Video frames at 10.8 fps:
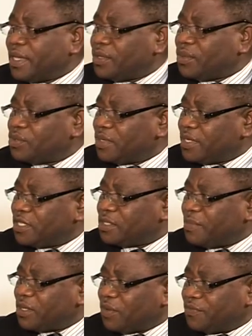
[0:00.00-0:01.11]
not to the
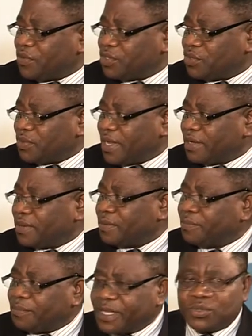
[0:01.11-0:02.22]
detriment of your children,
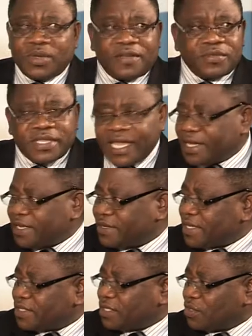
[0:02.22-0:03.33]
but you have to take
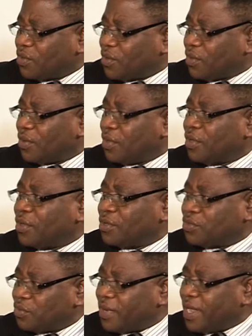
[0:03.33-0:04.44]
interest in your
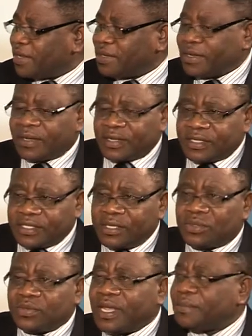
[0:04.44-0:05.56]
children, see
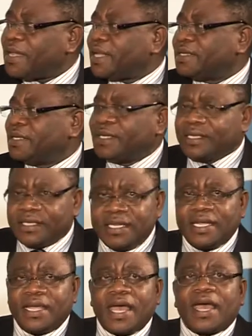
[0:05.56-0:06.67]
to them that
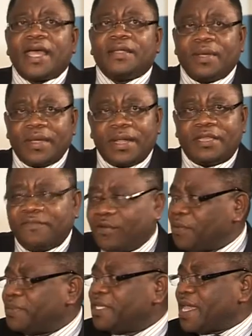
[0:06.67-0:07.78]
they
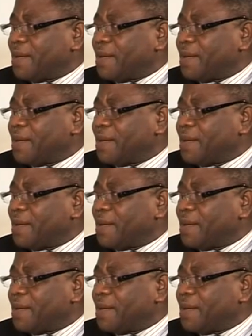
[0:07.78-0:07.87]
develop their